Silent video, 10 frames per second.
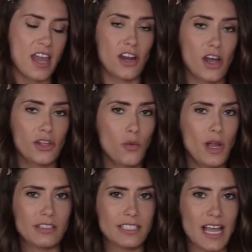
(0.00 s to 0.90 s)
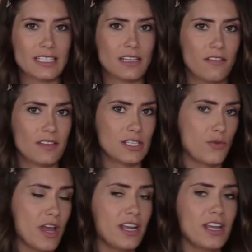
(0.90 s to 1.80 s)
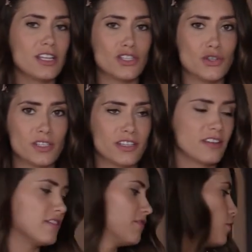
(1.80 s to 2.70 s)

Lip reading: And another way to test it if it's ready is using a